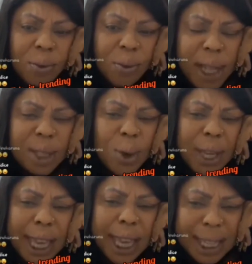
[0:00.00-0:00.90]
Raise
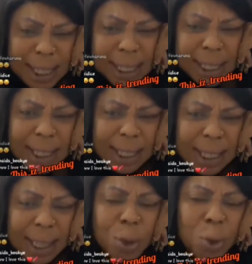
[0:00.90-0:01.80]
your kids.
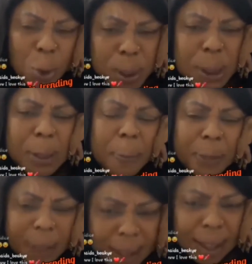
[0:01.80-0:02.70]
Do
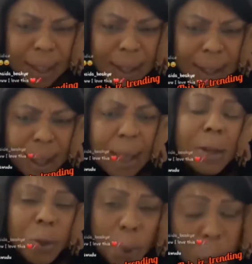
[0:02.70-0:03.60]
something.
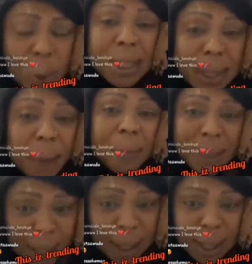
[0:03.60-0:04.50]
Do
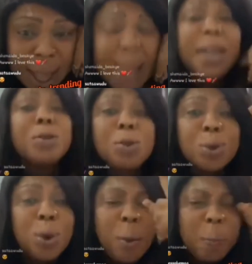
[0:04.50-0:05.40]
something. A yin
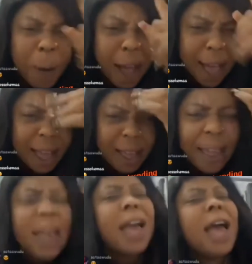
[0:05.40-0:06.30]
sum pa.
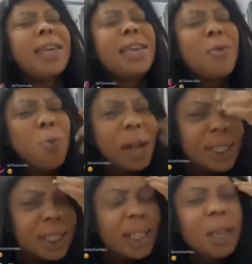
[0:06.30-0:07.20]
A ye
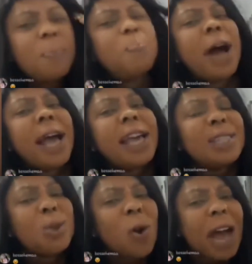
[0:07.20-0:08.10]
one sitting pa.
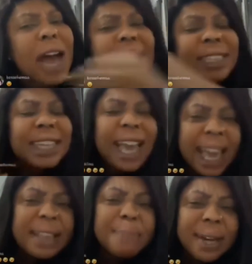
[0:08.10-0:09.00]
It's your hard
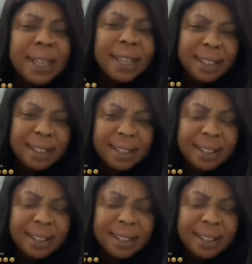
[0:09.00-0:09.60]
earned money.